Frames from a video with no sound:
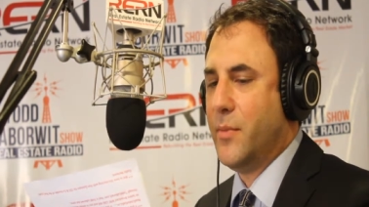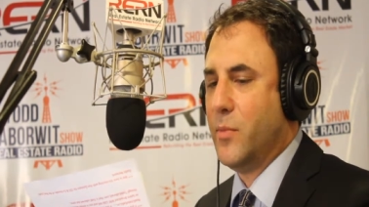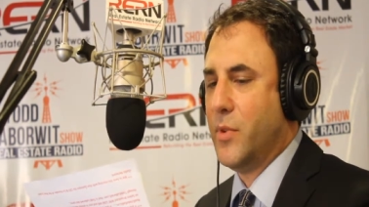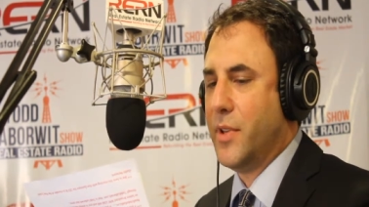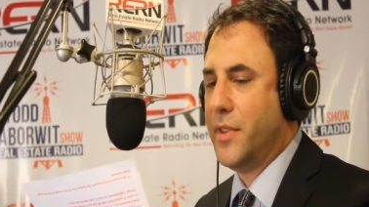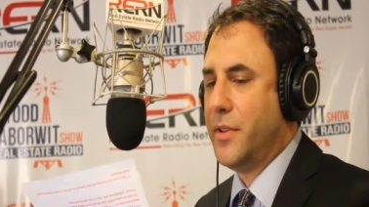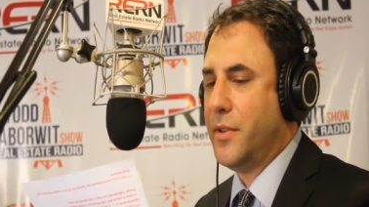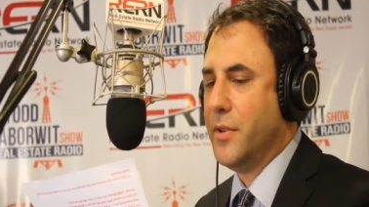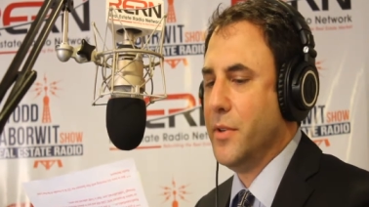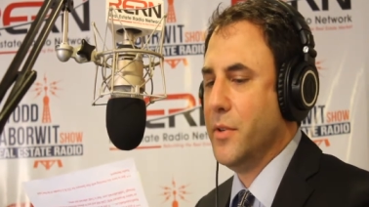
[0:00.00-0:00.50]

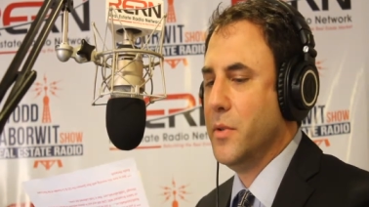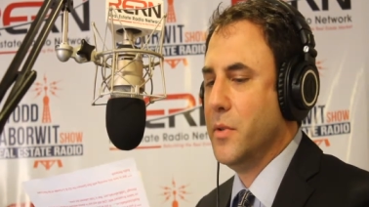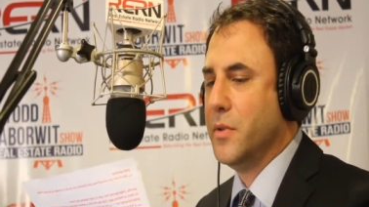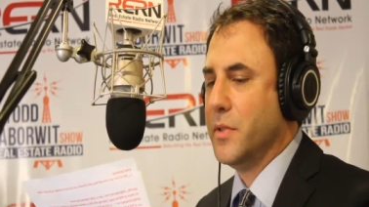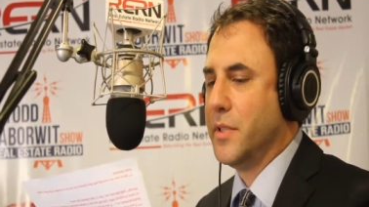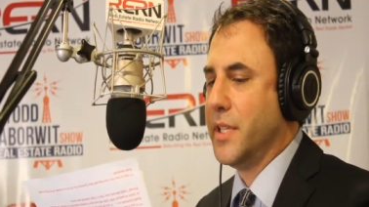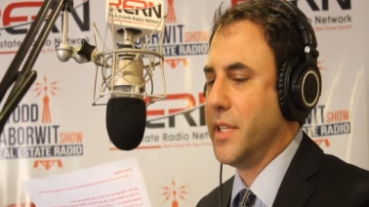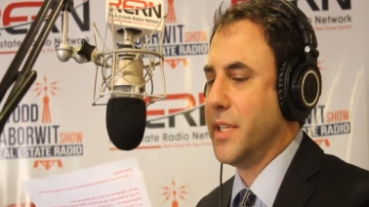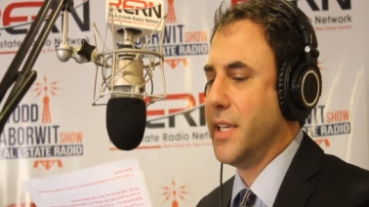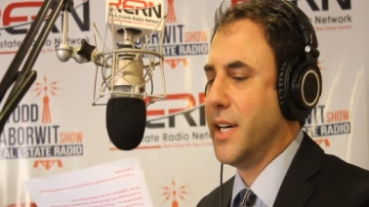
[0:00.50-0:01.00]
with you on
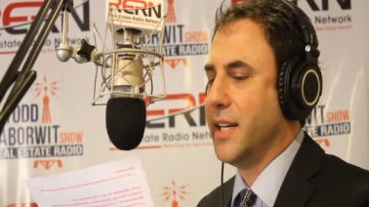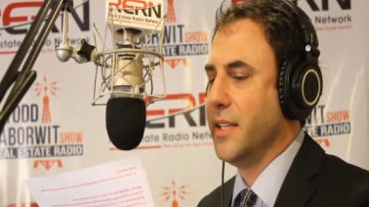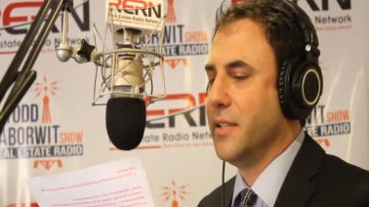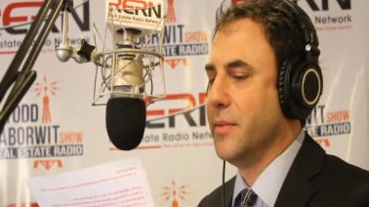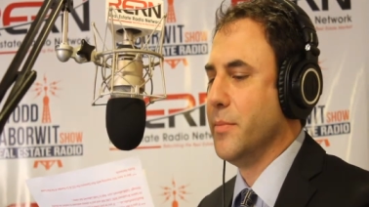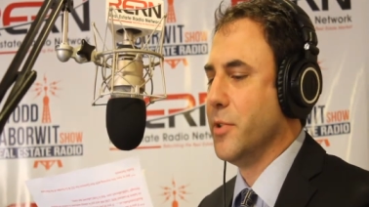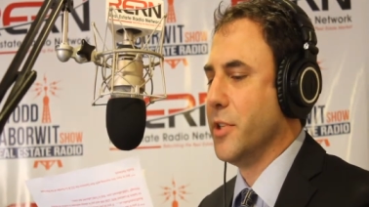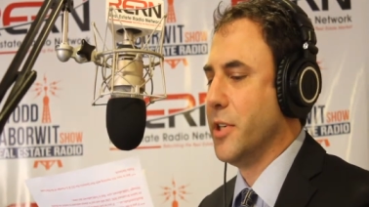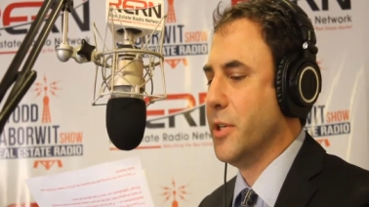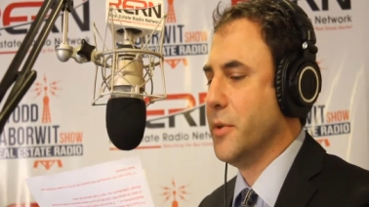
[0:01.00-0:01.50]
the Todd
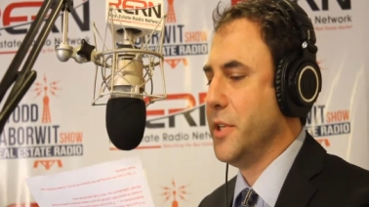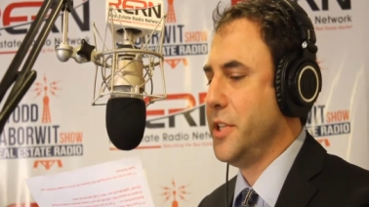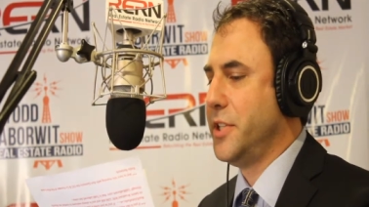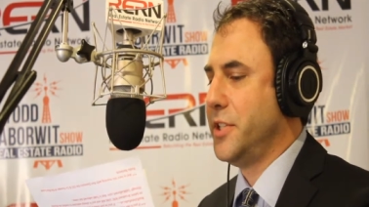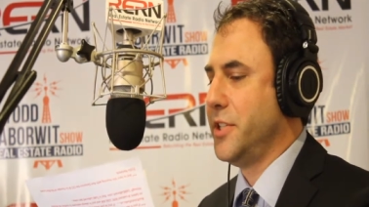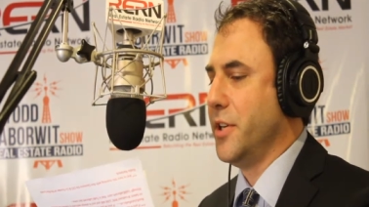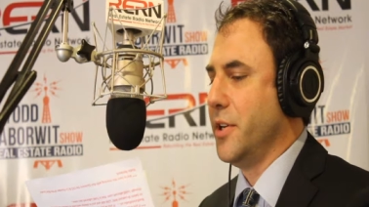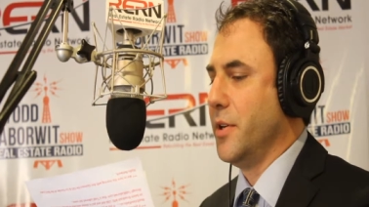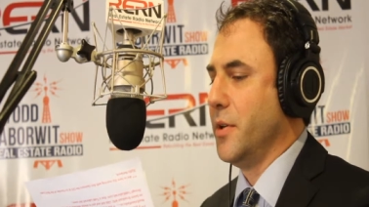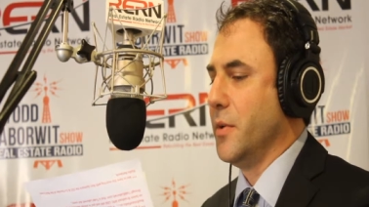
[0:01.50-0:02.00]
LaBorwit
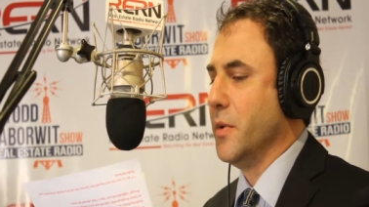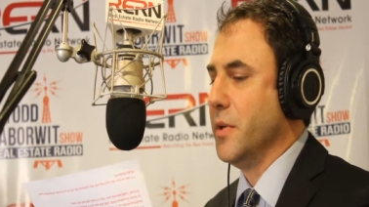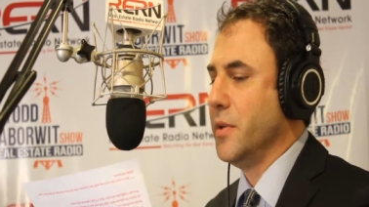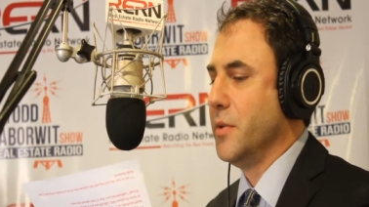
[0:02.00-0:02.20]
Show,